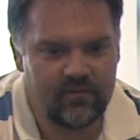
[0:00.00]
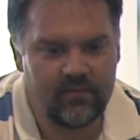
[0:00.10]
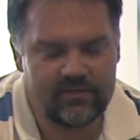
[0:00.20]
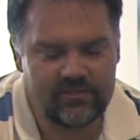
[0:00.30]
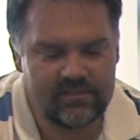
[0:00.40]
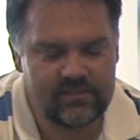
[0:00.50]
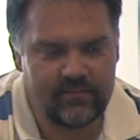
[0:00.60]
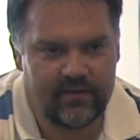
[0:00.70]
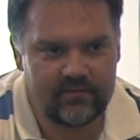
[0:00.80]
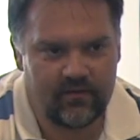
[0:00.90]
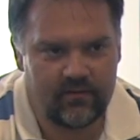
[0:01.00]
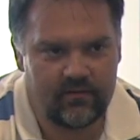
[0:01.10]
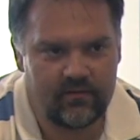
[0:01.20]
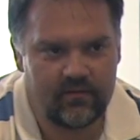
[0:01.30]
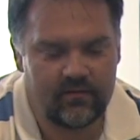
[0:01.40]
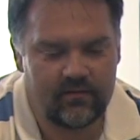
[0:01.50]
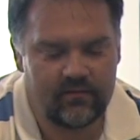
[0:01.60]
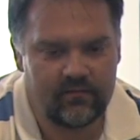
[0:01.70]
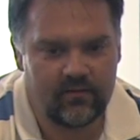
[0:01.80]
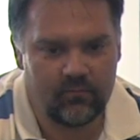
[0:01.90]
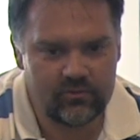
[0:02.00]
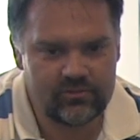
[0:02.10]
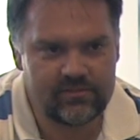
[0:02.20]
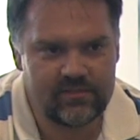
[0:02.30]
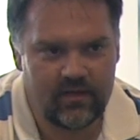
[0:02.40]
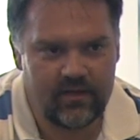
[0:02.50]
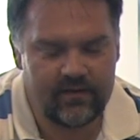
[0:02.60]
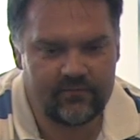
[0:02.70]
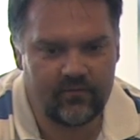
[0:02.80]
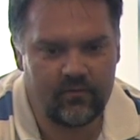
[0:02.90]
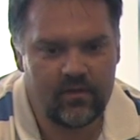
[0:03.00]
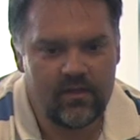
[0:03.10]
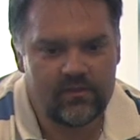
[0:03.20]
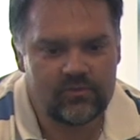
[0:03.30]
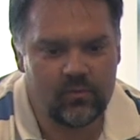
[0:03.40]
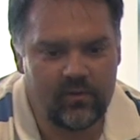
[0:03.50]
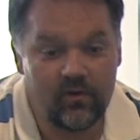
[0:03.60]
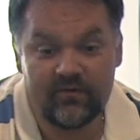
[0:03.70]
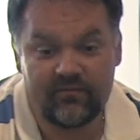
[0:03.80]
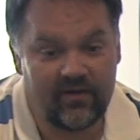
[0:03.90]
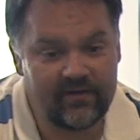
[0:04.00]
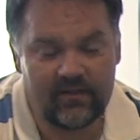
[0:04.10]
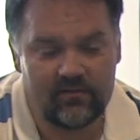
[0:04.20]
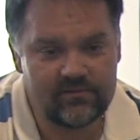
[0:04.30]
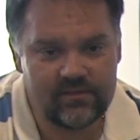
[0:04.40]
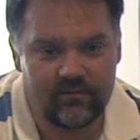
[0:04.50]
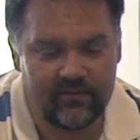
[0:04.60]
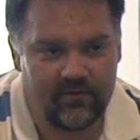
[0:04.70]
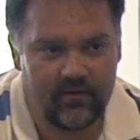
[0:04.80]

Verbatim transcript: of our budget is spent on uh, the commercial side. So so we work very closely with